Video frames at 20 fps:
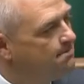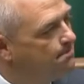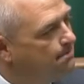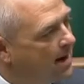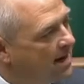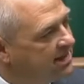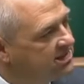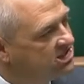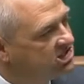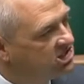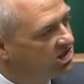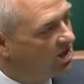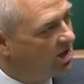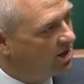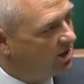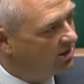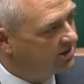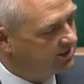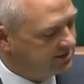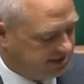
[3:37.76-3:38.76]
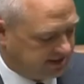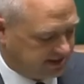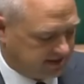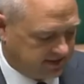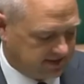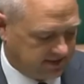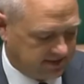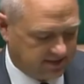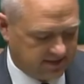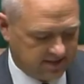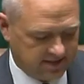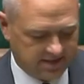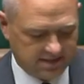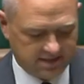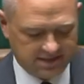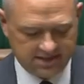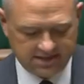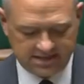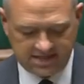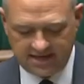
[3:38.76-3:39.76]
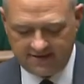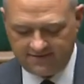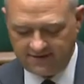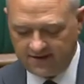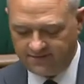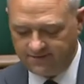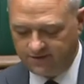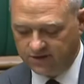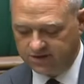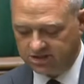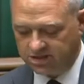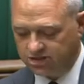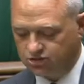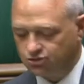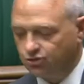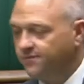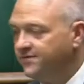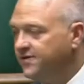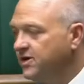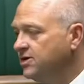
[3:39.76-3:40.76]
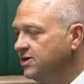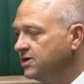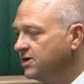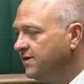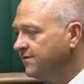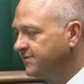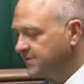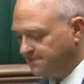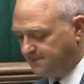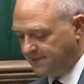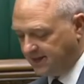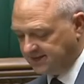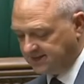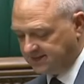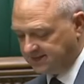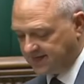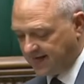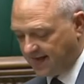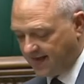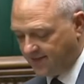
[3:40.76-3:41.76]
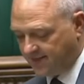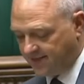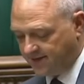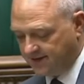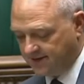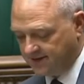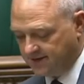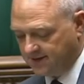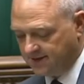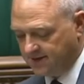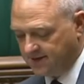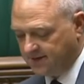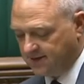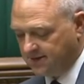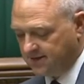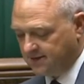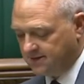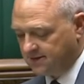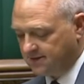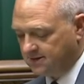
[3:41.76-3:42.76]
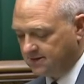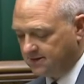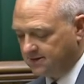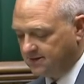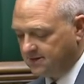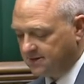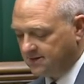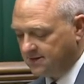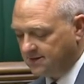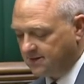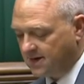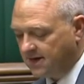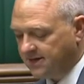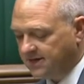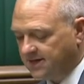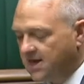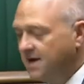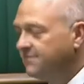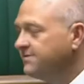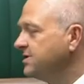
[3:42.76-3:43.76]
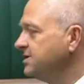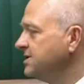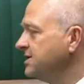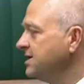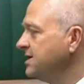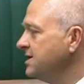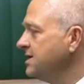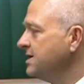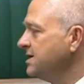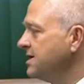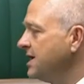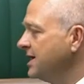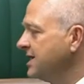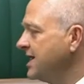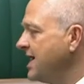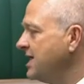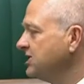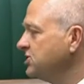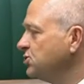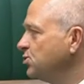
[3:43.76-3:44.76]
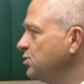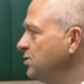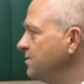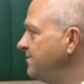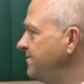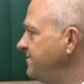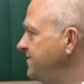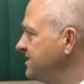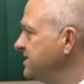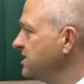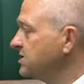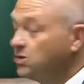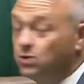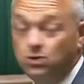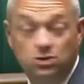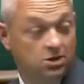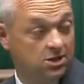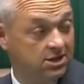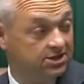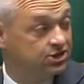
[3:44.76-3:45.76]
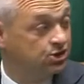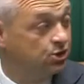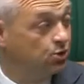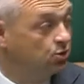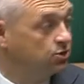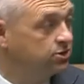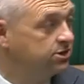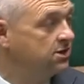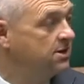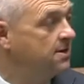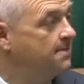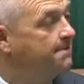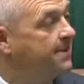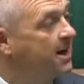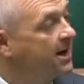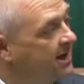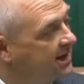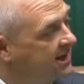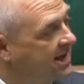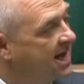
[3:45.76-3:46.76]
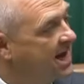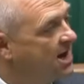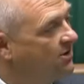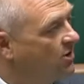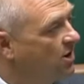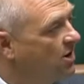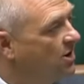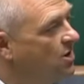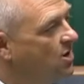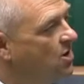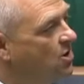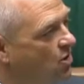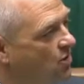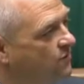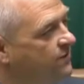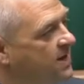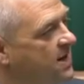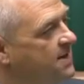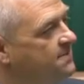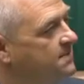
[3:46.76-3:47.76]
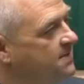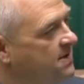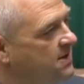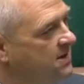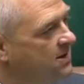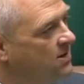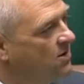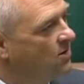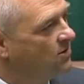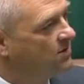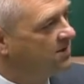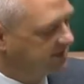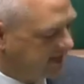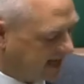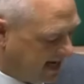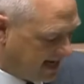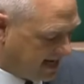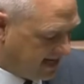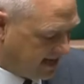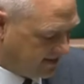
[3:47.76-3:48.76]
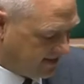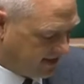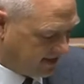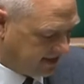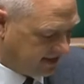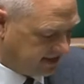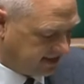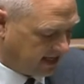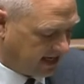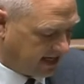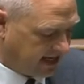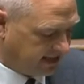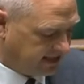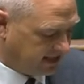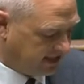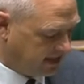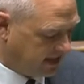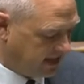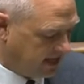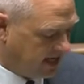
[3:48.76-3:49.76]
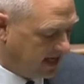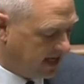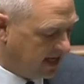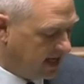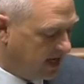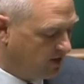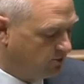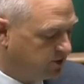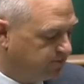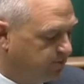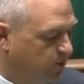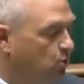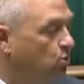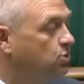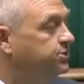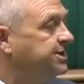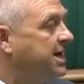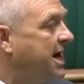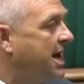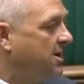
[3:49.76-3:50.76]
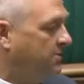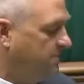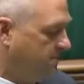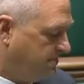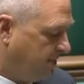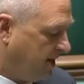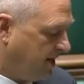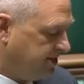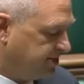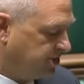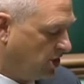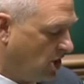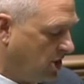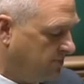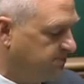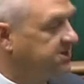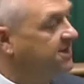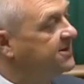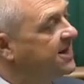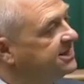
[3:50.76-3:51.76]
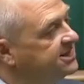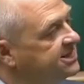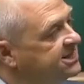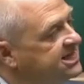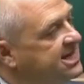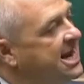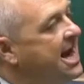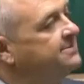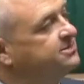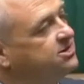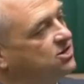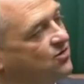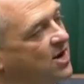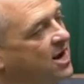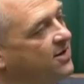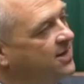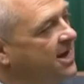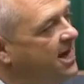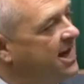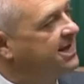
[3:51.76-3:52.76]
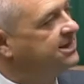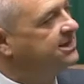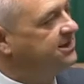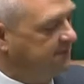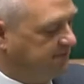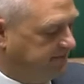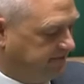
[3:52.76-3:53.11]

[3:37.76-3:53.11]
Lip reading: By chance, TV footage reviewed after Ben's death uncovered a casual physical assault by a carer of him on the day that he died. He was pulled down by his arms and then slapped around the head.